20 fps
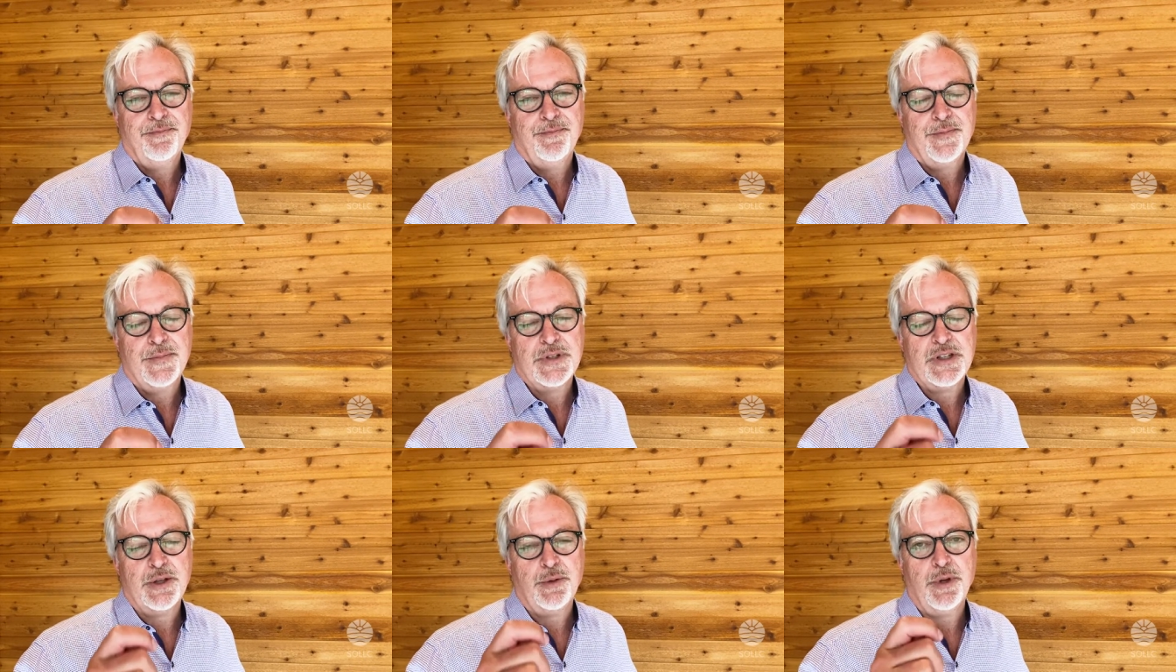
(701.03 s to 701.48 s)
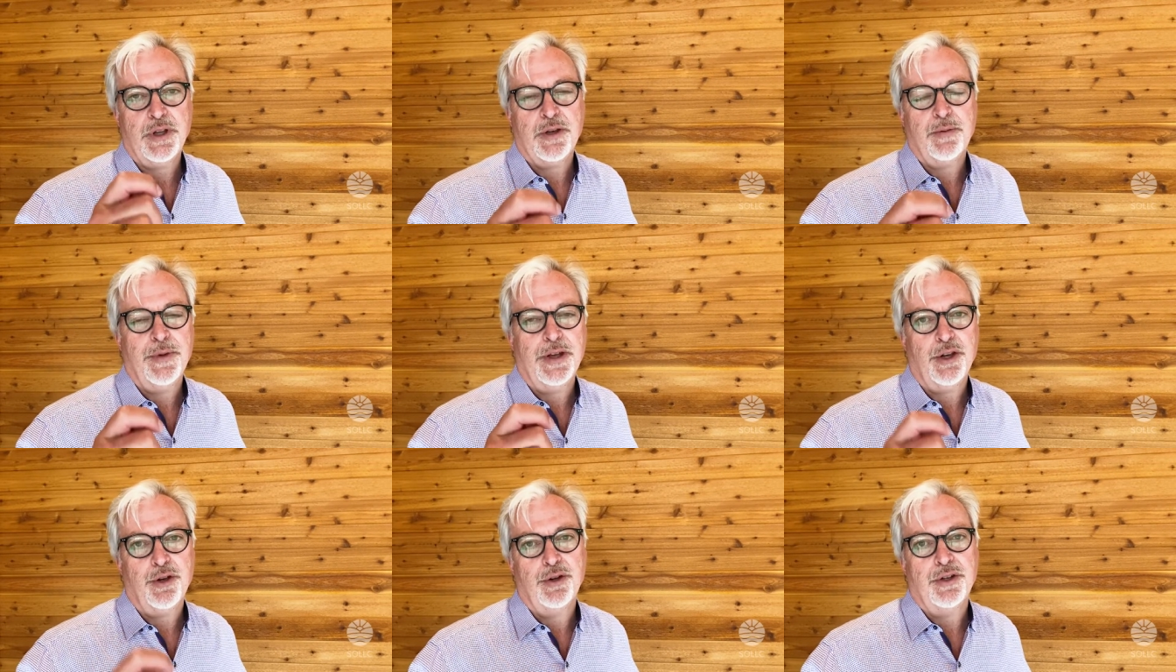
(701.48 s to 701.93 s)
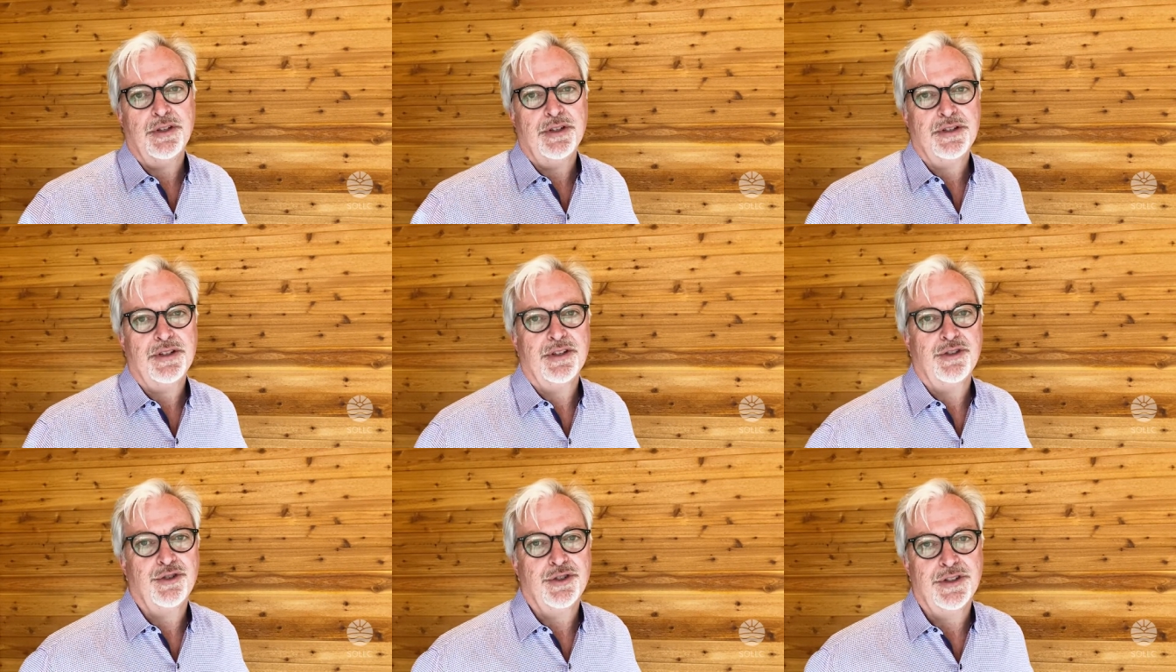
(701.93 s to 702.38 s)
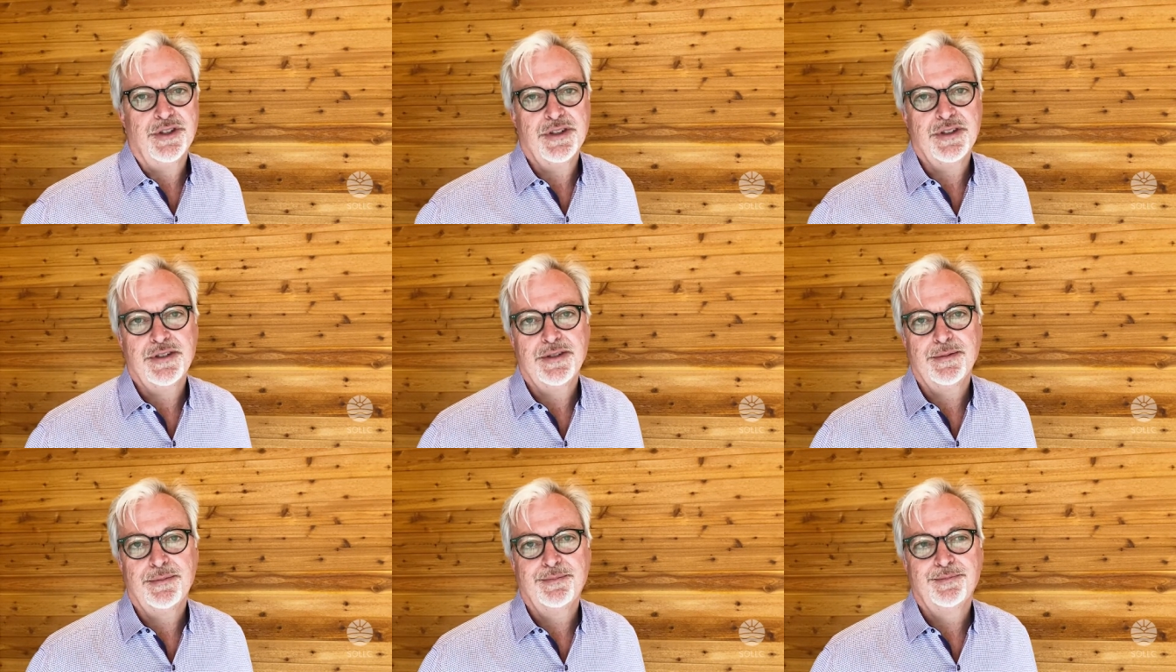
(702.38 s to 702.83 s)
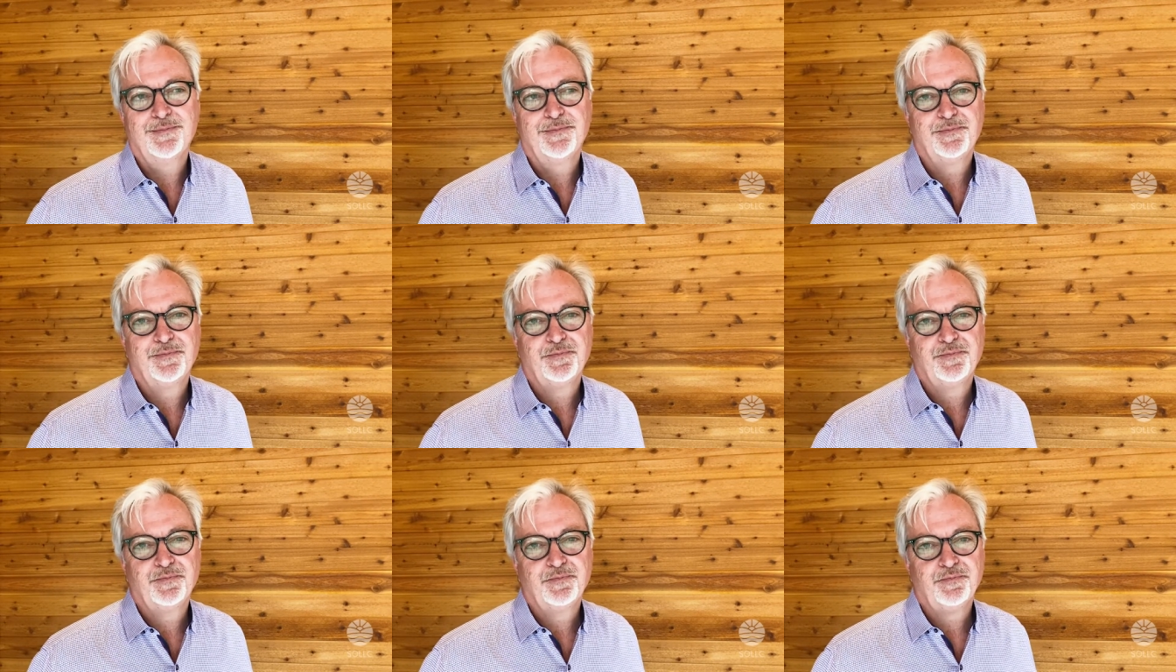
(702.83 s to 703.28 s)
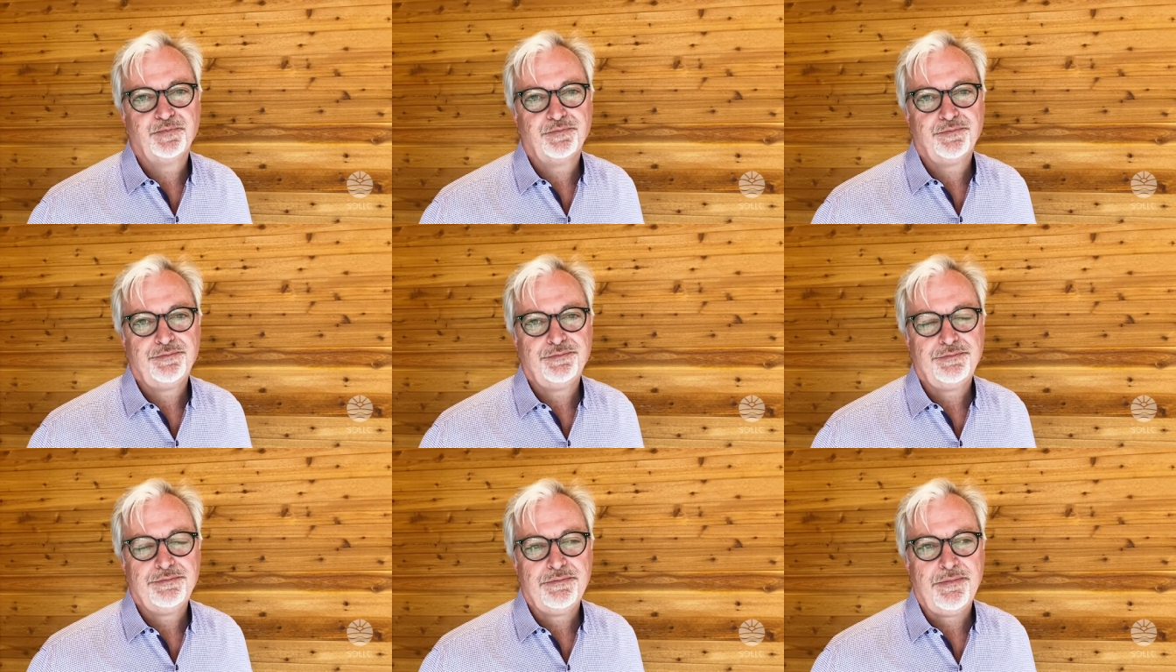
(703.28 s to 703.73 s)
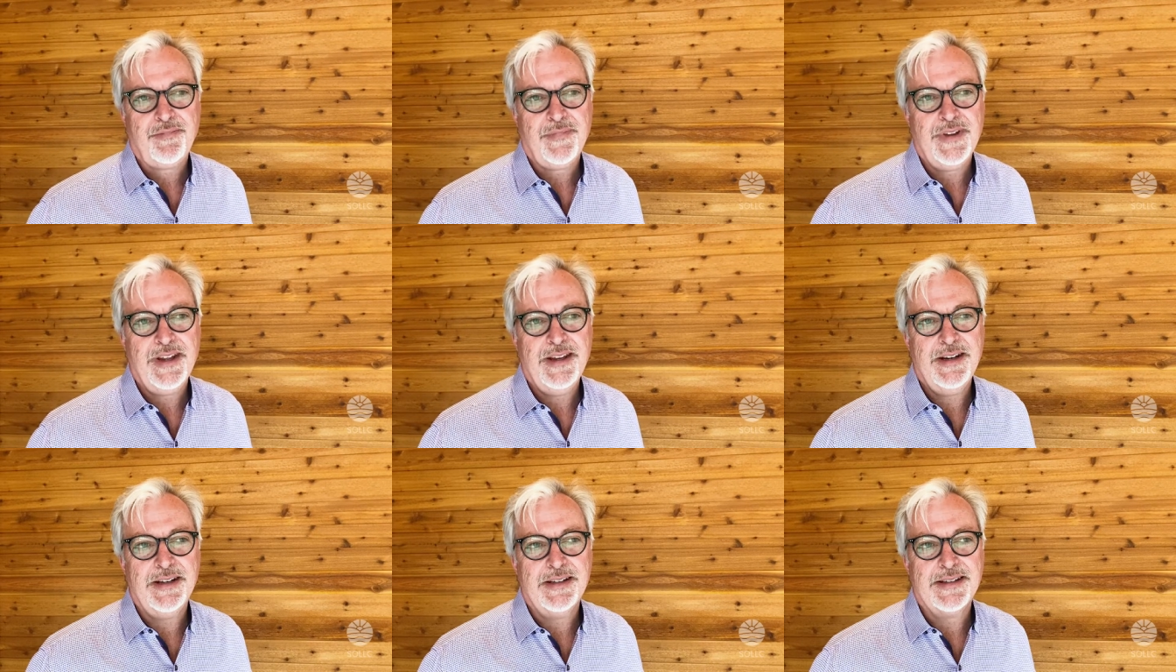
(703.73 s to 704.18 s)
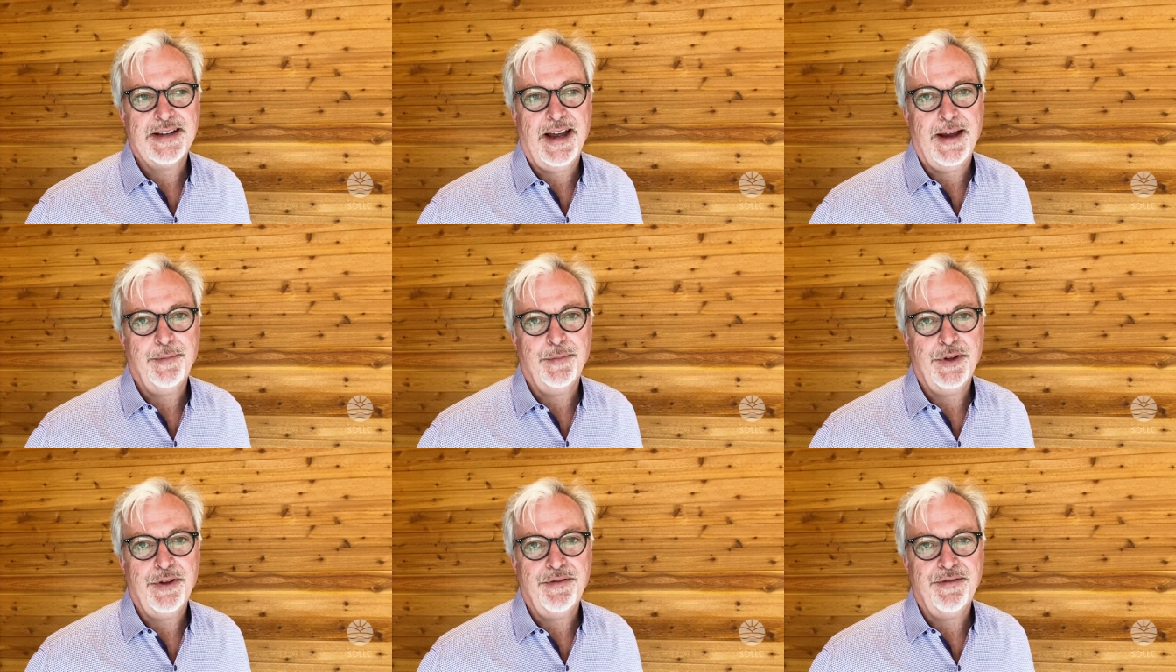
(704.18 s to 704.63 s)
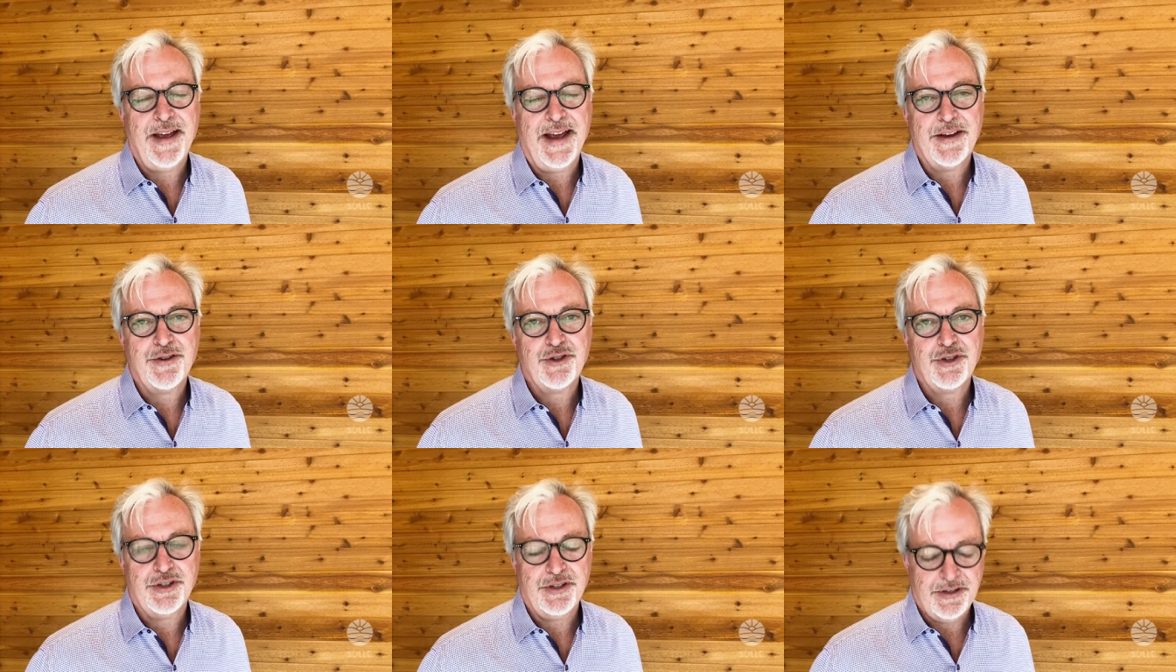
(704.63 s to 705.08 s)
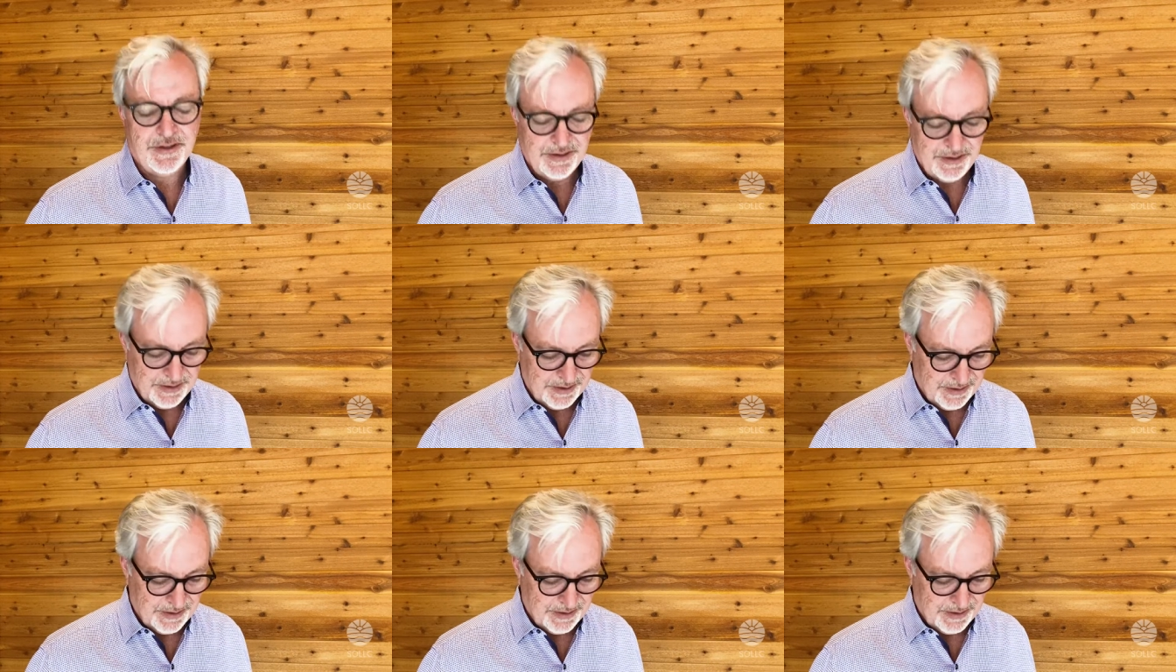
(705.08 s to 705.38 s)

so that we can make good decisions in a timely fashion.